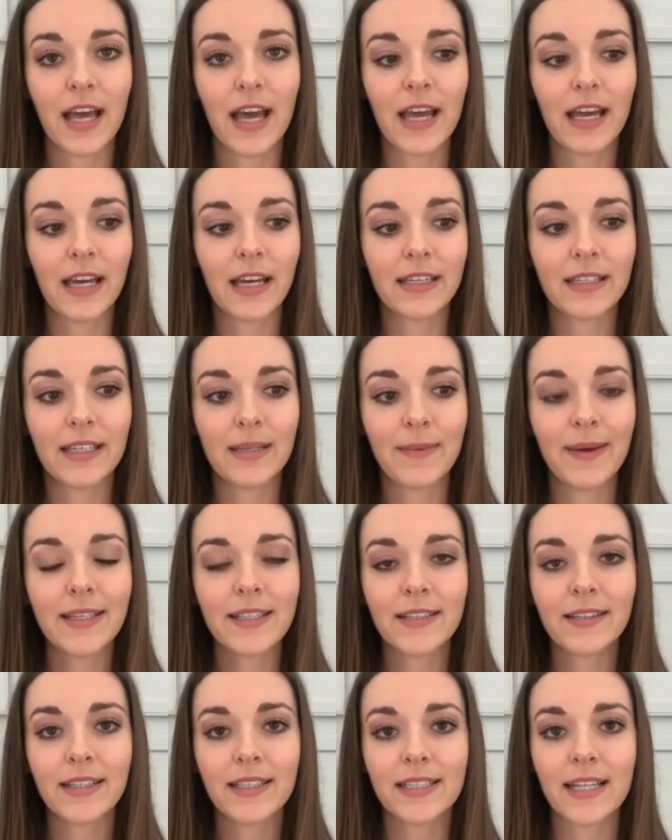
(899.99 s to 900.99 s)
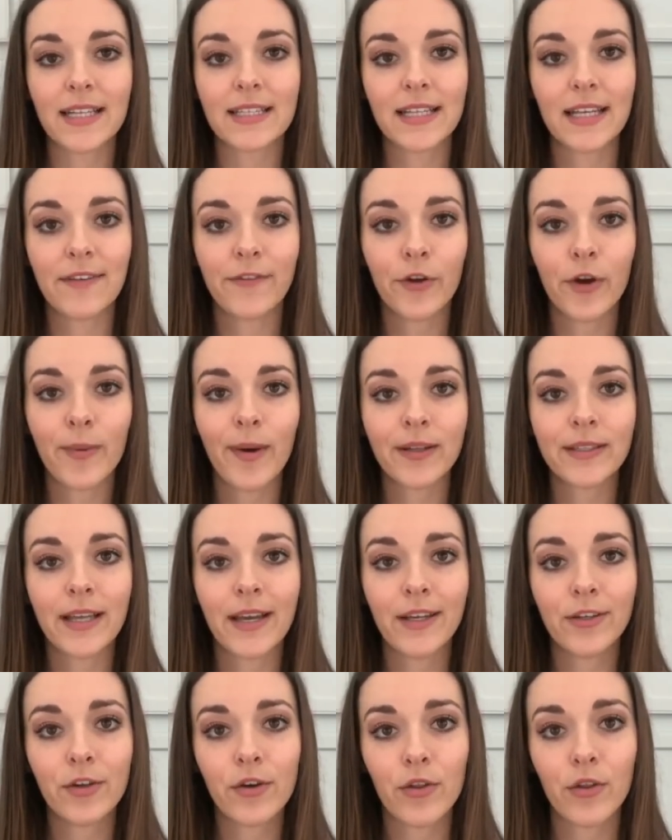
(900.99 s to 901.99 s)
And he basically says, if you're about
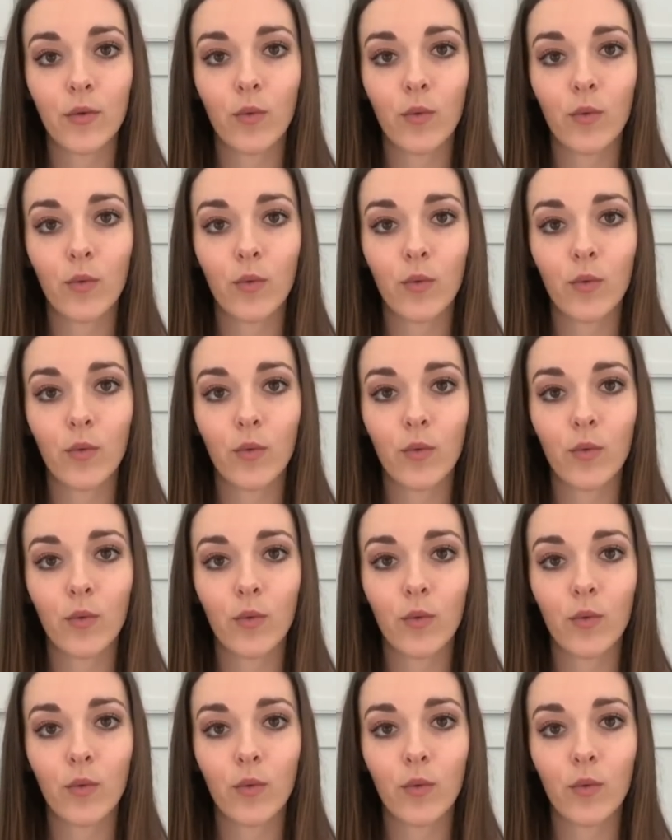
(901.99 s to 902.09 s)
to enter